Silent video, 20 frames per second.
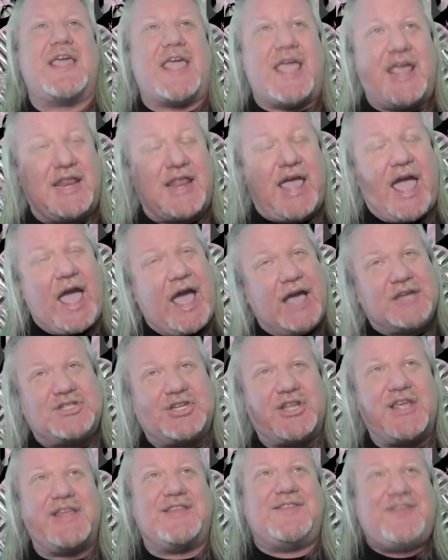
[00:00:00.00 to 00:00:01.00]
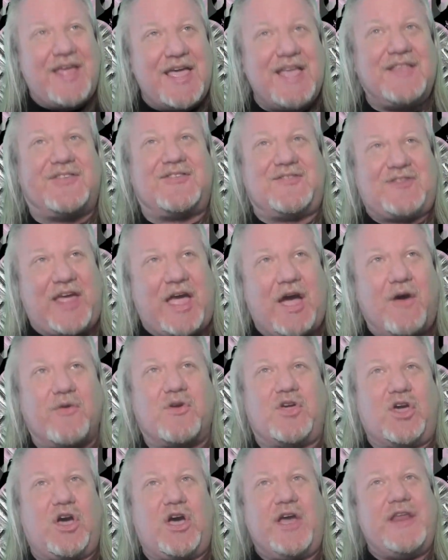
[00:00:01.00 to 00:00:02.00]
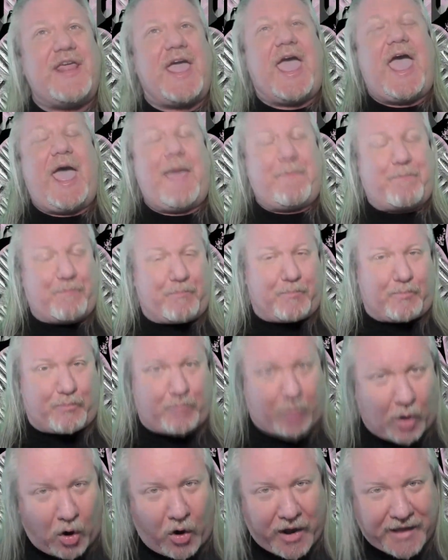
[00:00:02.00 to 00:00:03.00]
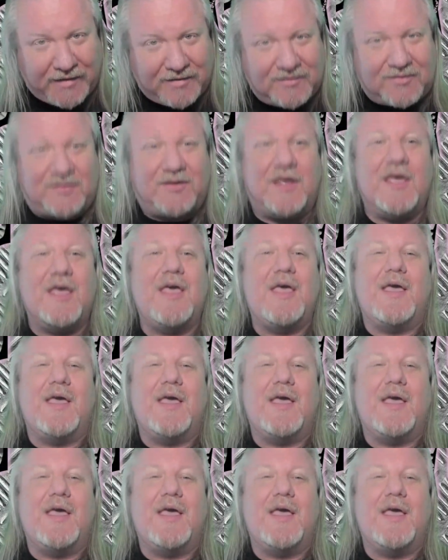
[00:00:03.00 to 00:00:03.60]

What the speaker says: it actually did sound good. At points.